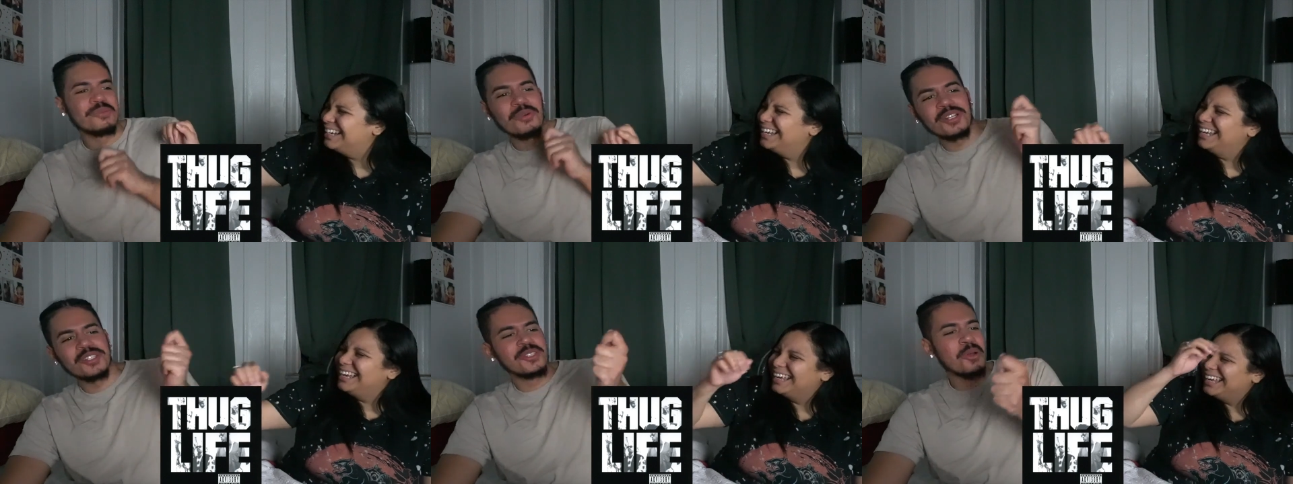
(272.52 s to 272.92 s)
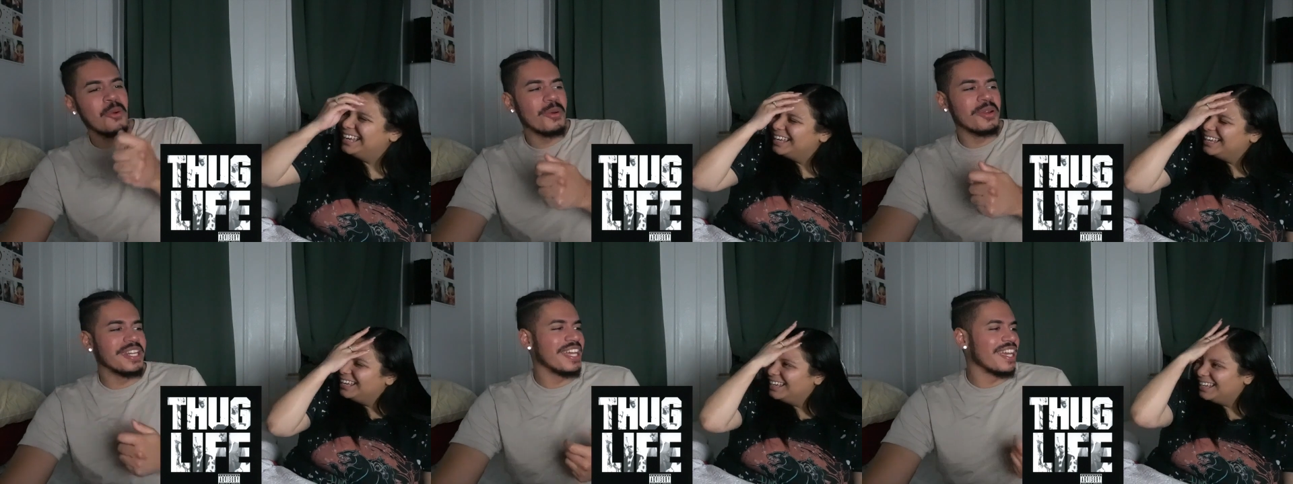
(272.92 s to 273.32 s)
Speaker 1: were
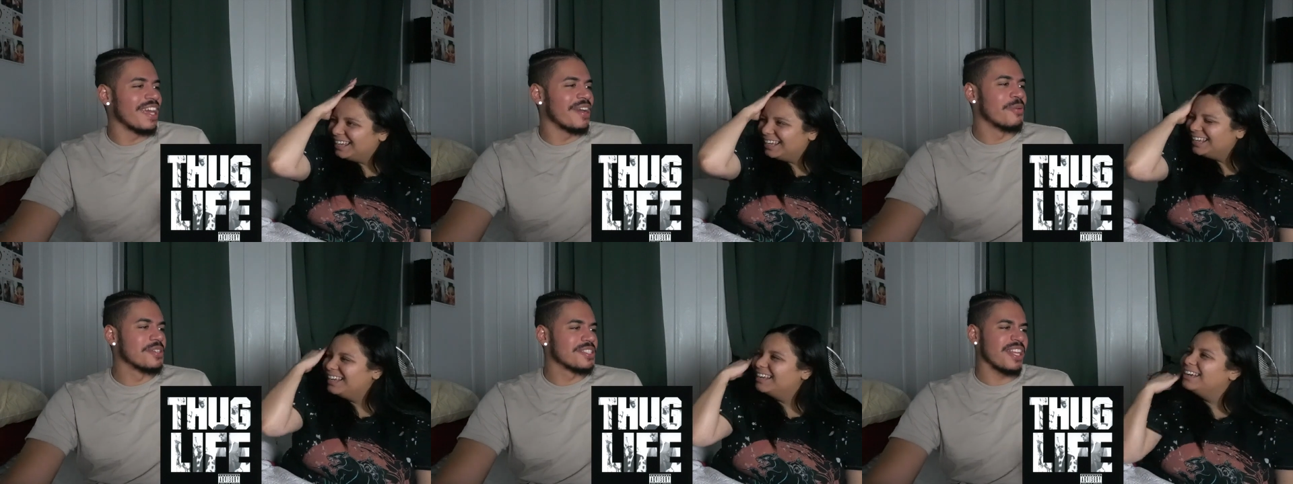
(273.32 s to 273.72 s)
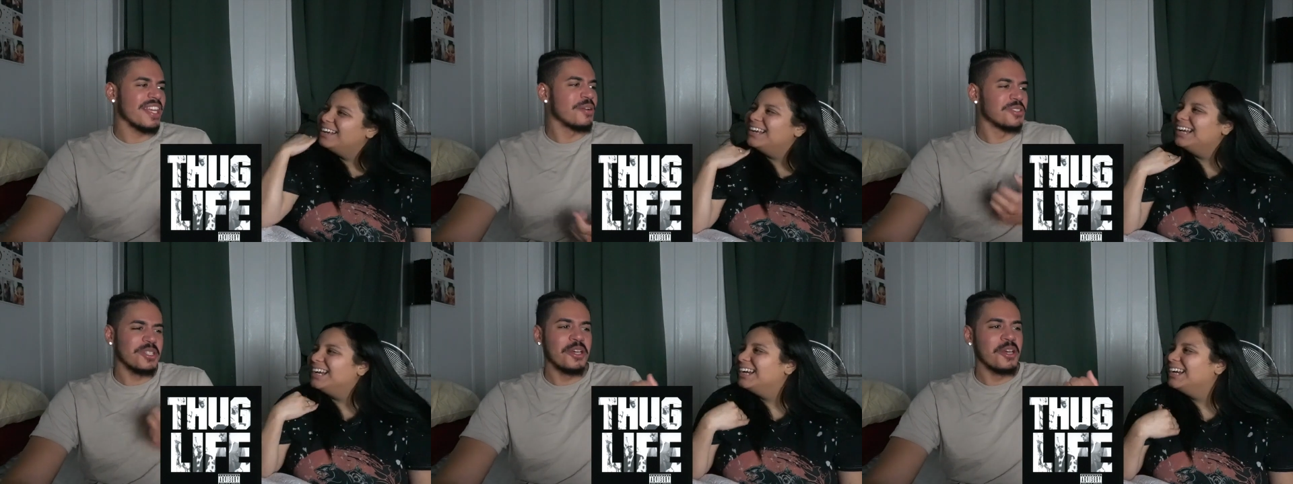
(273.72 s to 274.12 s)
doing it. It was
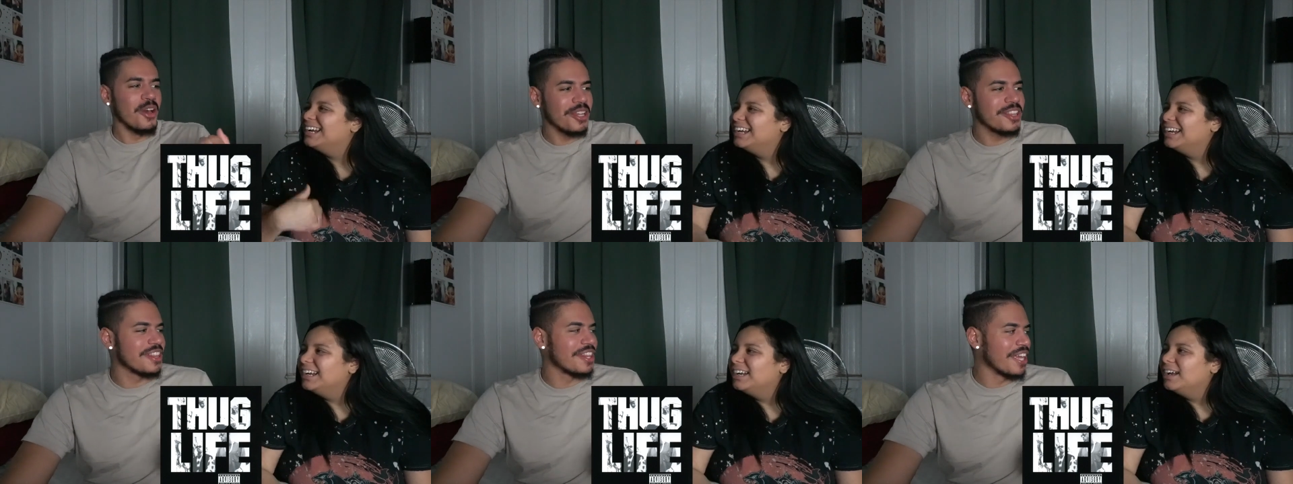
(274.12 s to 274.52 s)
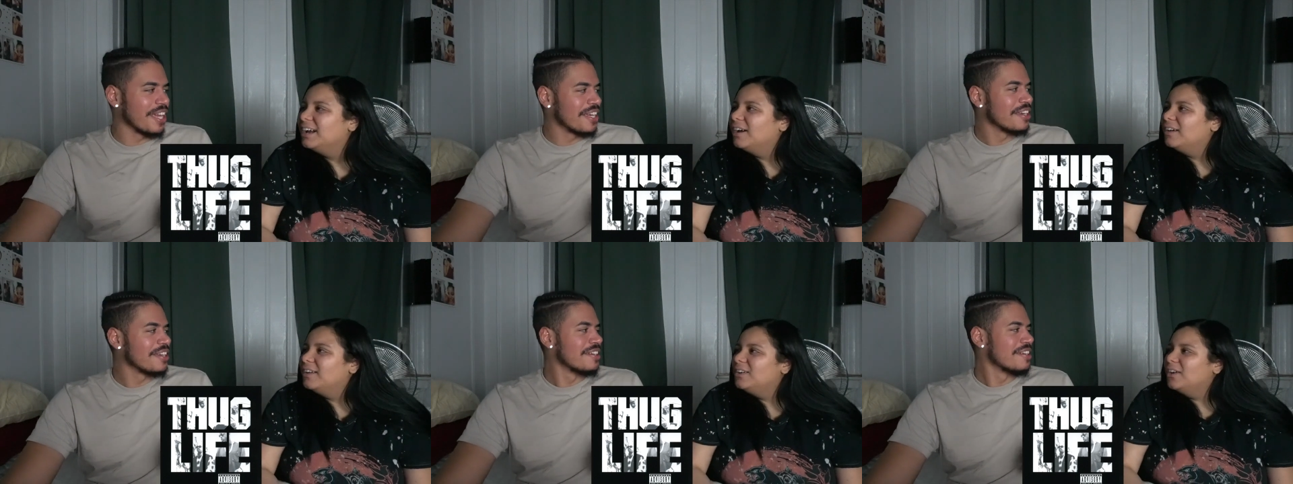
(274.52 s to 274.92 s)
like it was a good
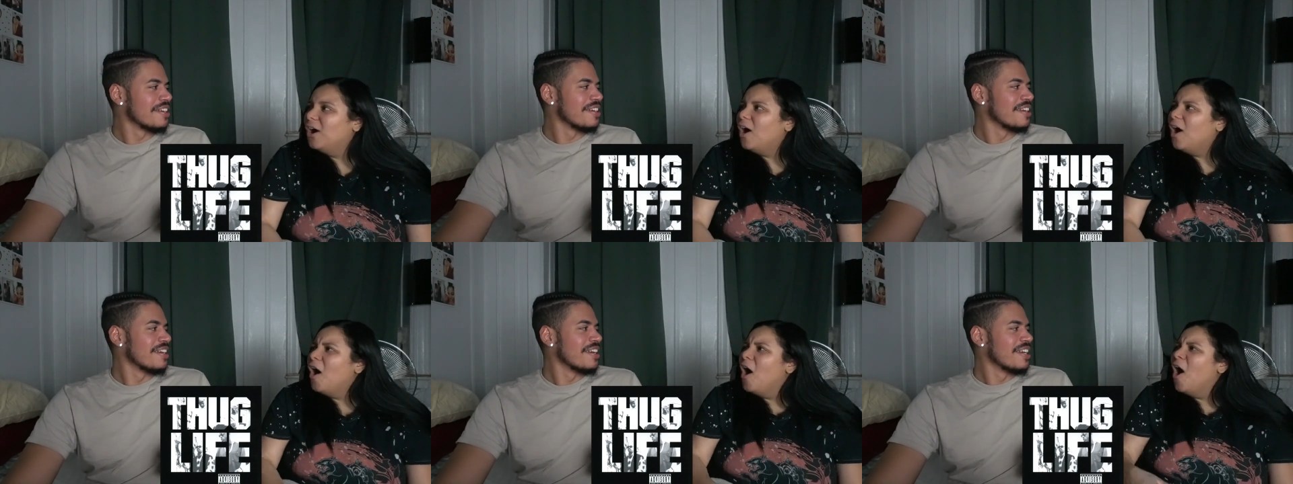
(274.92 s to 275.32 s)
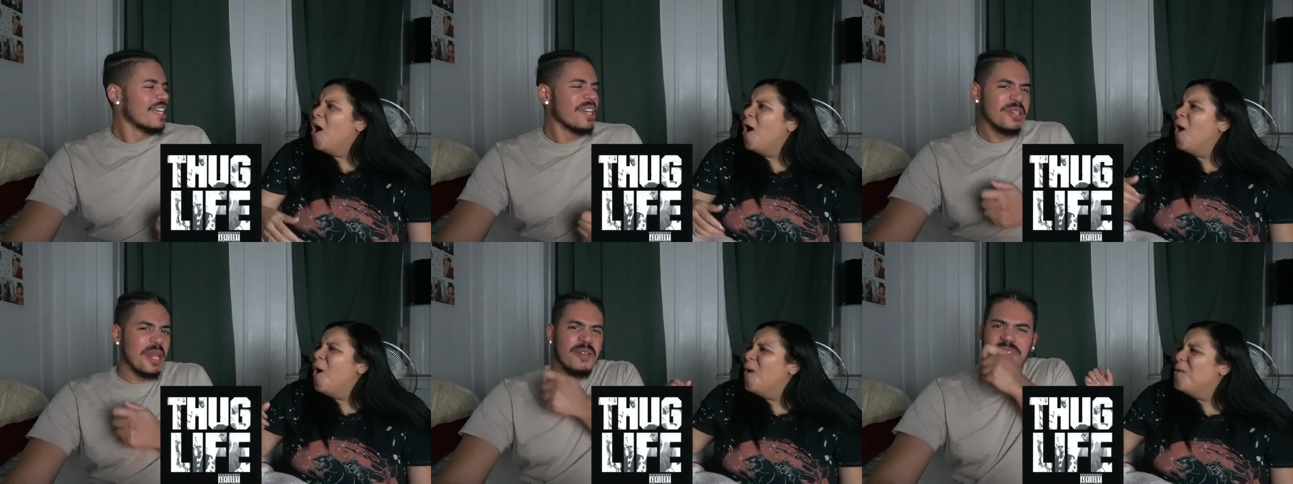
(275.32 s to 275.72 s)
thing. No.
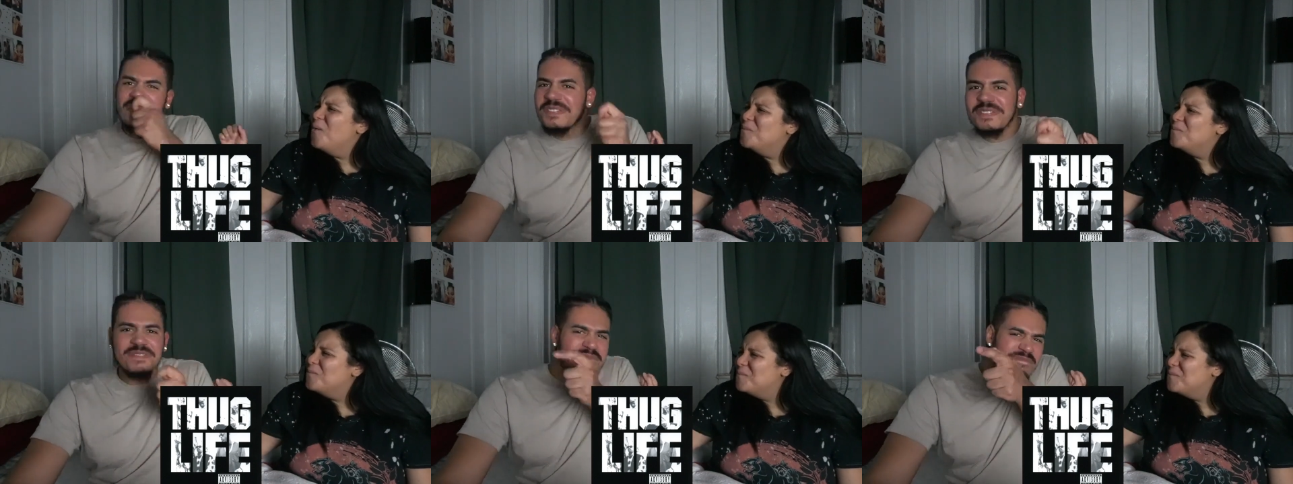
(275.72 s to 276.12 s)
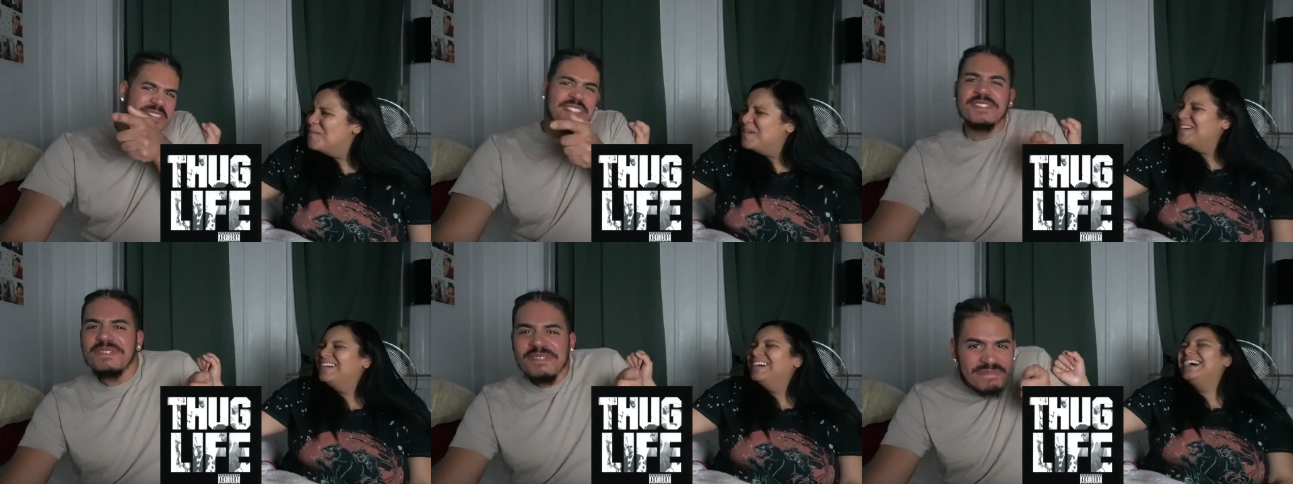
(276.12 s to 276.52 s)
You like mm,
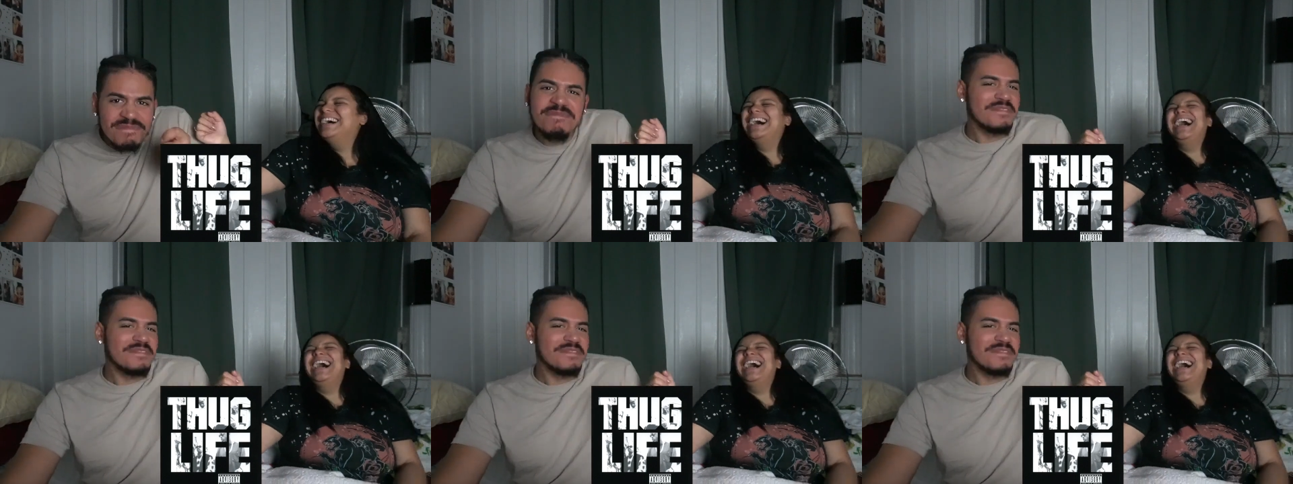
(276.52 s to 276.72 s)
mm,